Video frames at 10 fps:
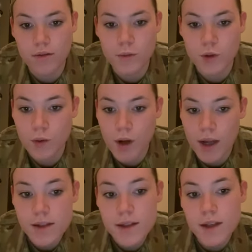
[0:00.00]
do
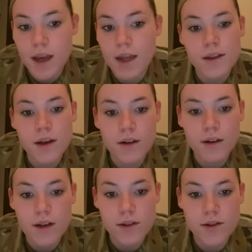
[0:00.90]
not stick anything
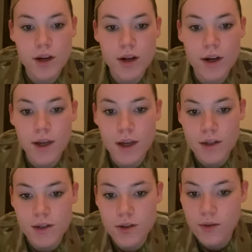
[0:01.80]
unnecessary
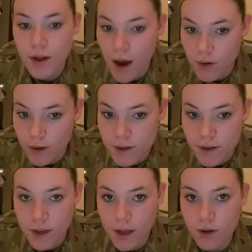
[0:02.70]
into the
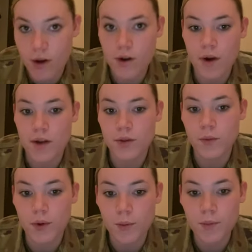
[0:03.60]
outlets that are around the
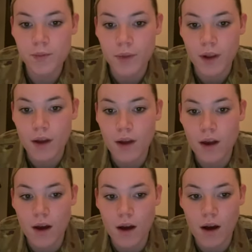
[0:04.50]
room.
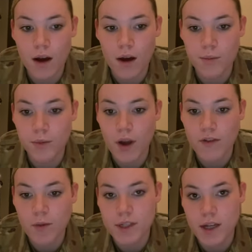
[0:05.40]
Um, you have
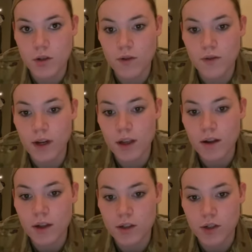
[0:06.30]
the potential of getting
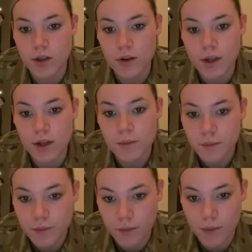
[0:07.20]
electrocuted.
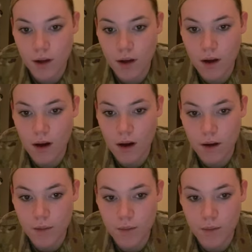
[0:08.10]

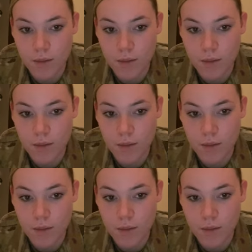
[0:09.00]
Um,